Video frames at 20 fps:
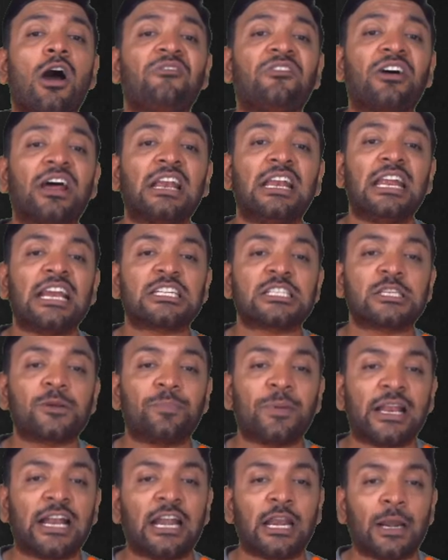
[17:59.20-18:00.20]
of
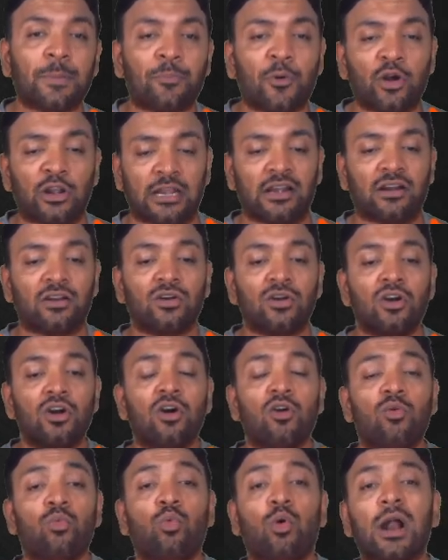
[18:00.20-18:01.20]
earliest period reported.
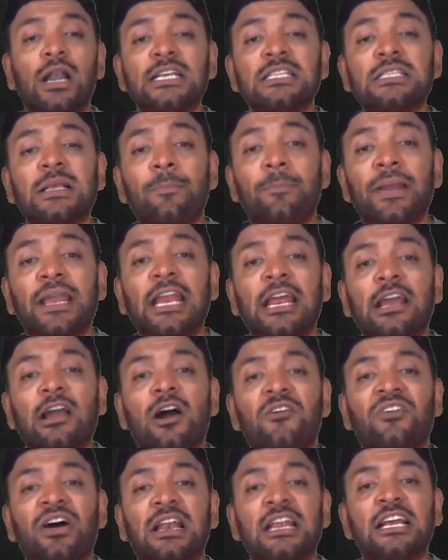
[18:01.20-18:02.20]
What is the beginning
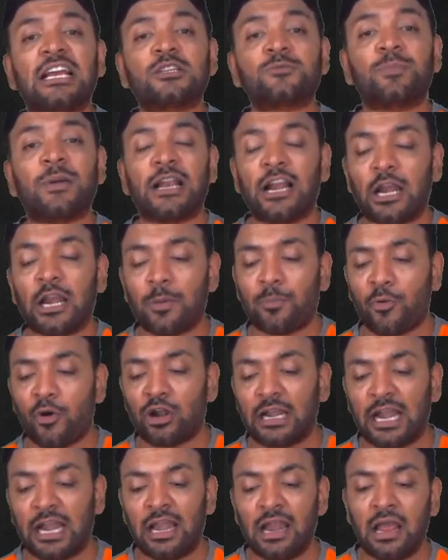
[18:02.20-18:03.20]
of earliest period
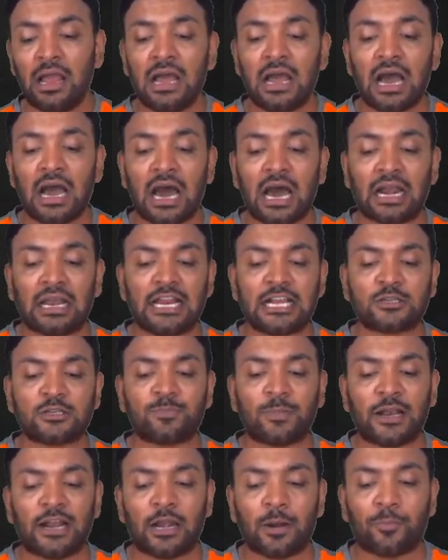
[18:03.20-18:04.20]
reported?
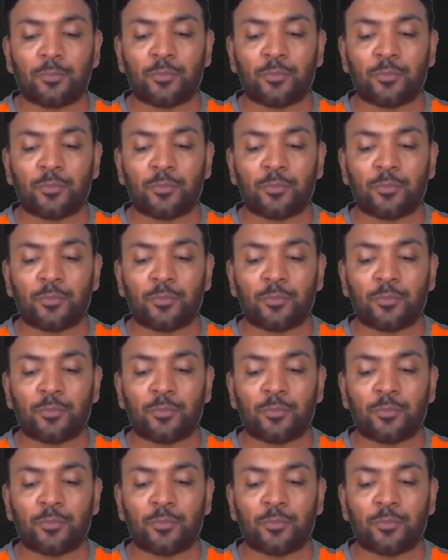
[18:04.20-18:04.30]
Earliest period